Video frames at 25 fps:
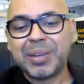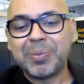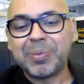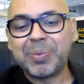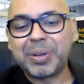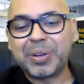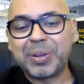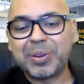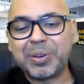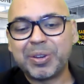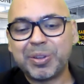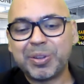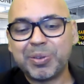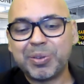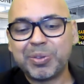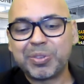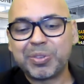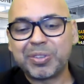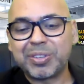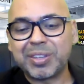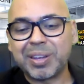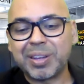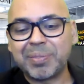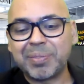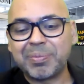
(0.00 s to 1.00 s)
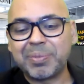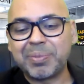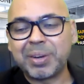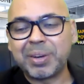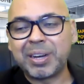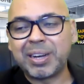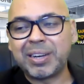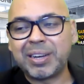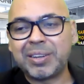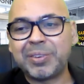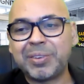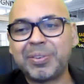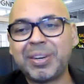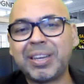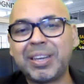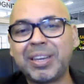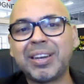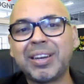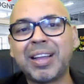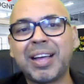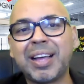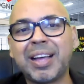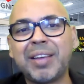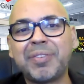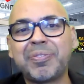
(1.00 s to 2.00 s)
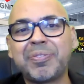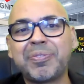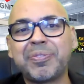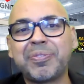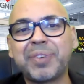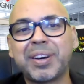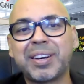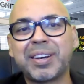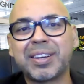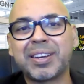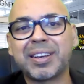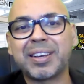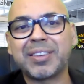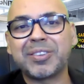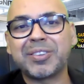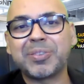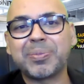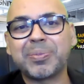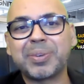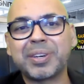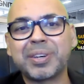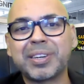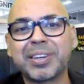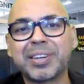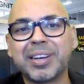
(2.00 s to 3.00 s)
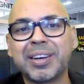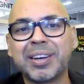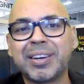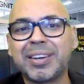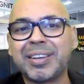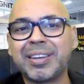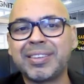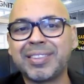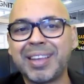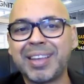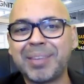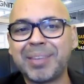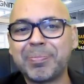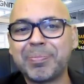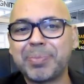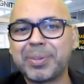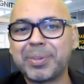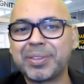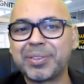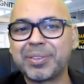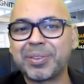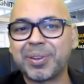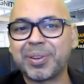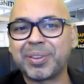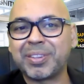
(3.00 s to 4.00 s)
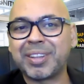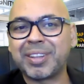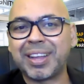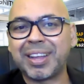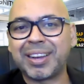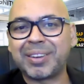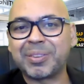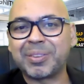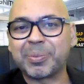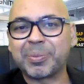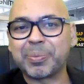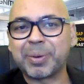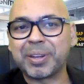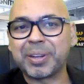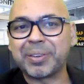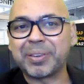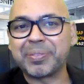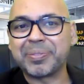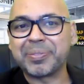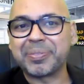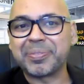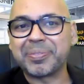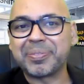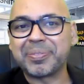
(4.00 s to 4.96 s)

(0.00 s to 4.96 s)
we could use some real life customer examples on that as well.